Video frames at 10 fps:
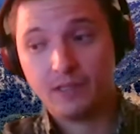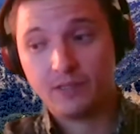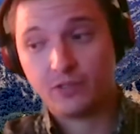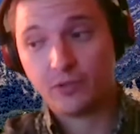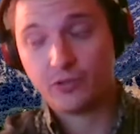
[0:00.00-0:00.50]

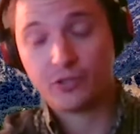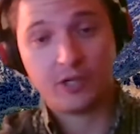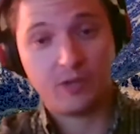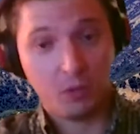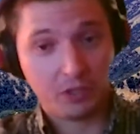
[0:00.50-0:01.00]
so
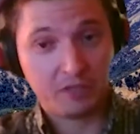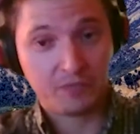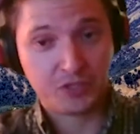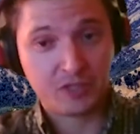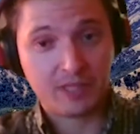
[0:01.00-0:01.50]
started working
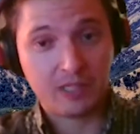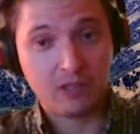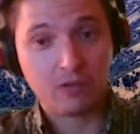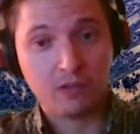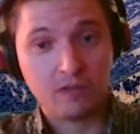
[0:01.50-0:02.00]
for some of the
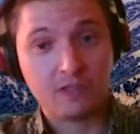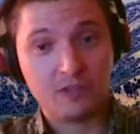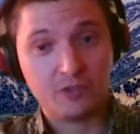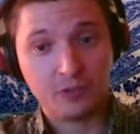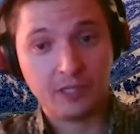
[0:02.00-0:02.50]
local
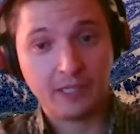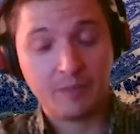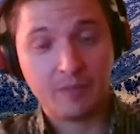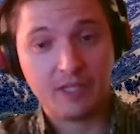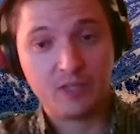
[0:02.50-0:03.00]
consulting
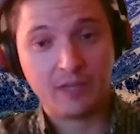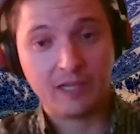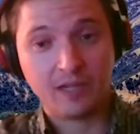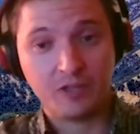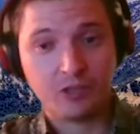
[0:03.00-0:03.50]
companies,
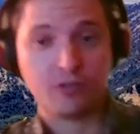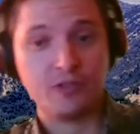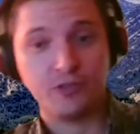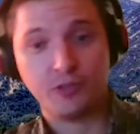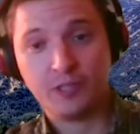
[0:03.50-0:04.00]
biological
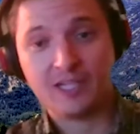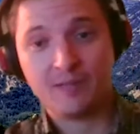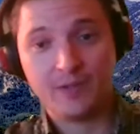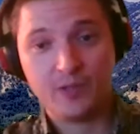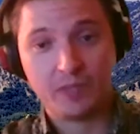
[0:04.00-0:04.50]
consulting
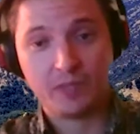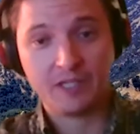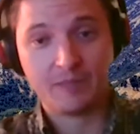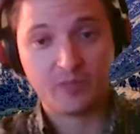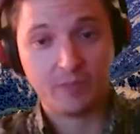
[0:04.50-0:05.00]
companies, picking
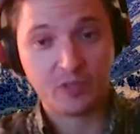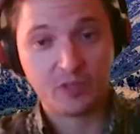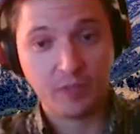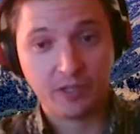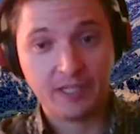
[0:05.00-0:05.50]
up some
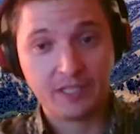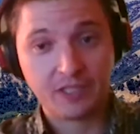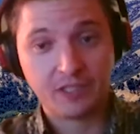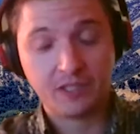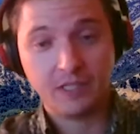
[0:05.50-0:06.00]

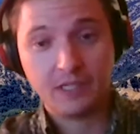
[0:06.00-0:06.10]
experience